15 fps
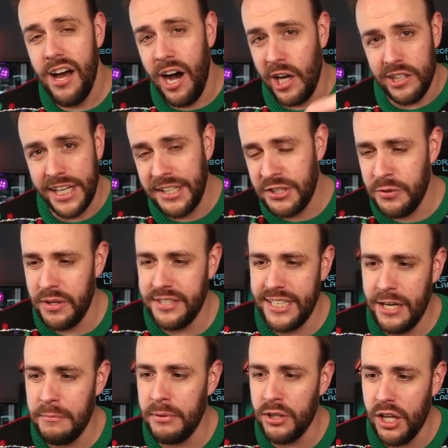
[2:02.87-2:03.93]
I'll link to it
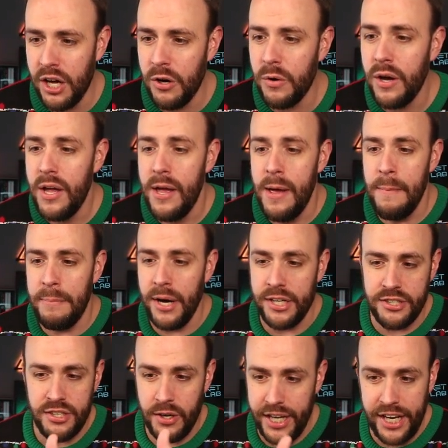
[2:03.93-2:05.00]
down below,
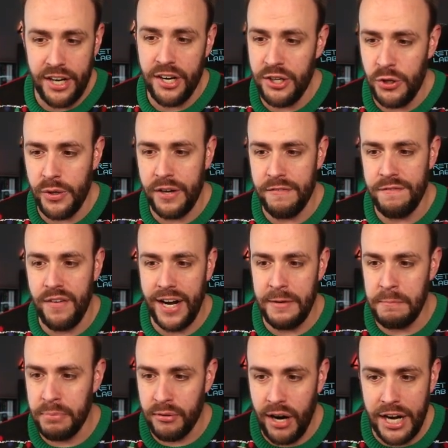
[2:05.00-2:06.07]
but here you can
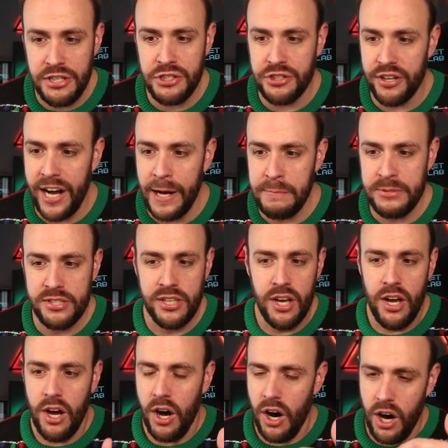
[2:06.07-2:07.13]
find price drops
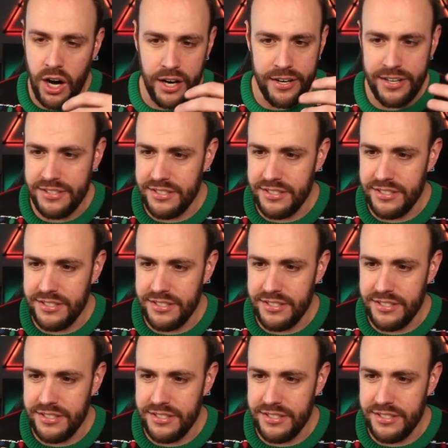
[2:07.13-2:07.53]
on